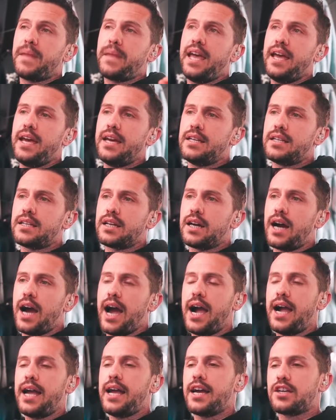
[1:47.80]
And
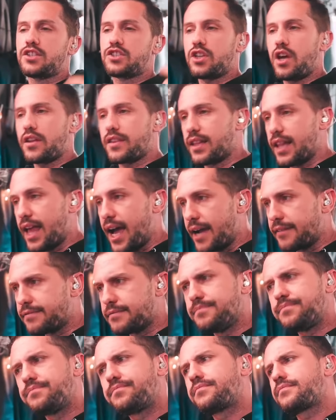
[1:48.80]
I, I saw the
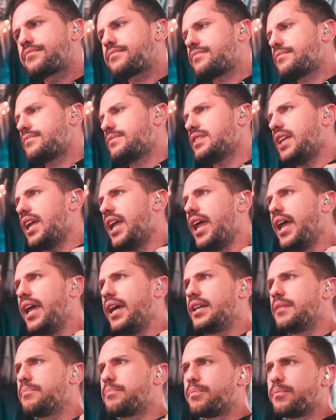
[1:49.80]
live,
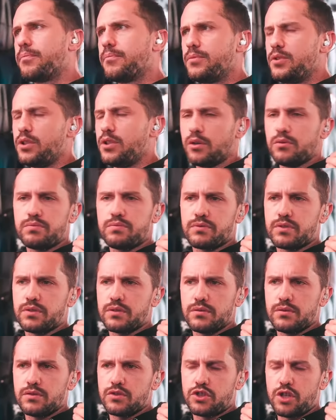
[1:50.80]
and you know,
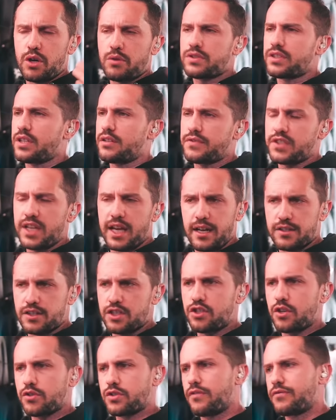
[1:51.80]
Joseph, shout out
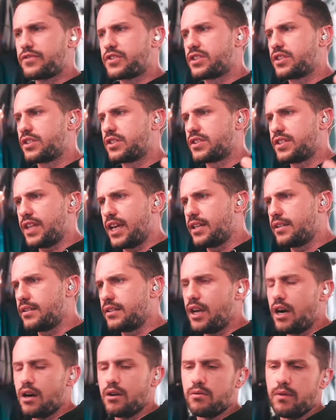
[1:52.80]
to Joseph,
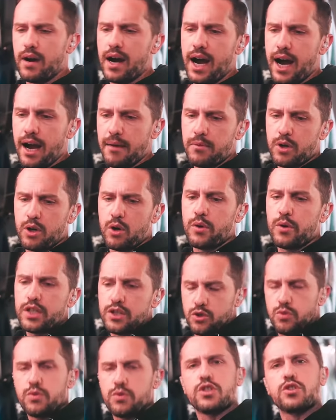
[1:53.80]
said, Yo, I'm
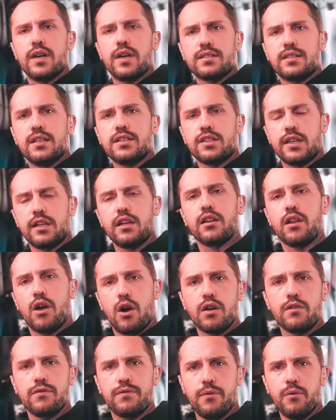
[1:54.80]
going to address this in a
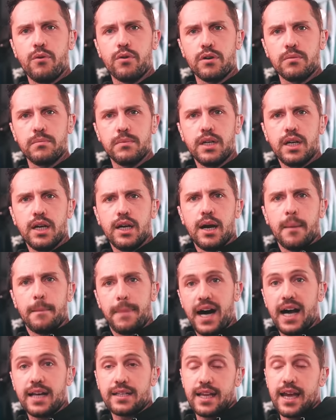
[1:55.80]
long form
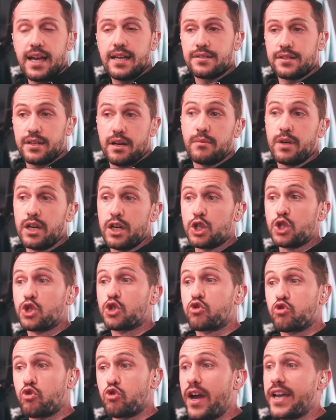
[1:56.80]
podcast, and I'm going to
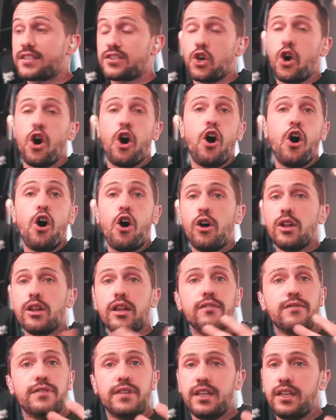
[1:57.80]
address
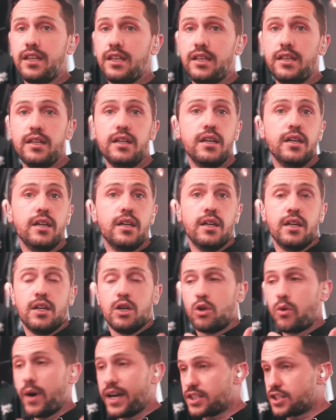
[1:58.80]
all of the
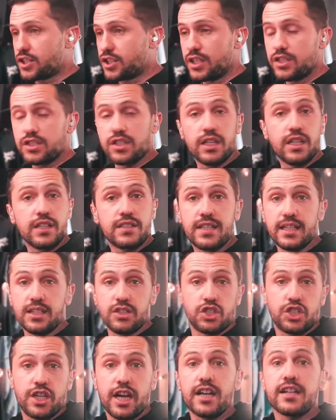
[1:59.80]
questions and, ex-
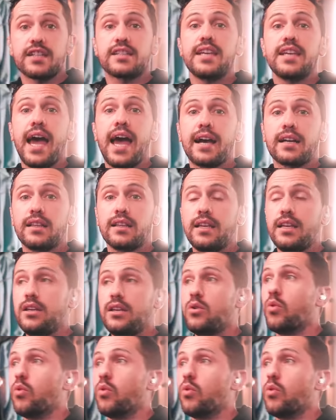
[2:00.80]
and, share exactly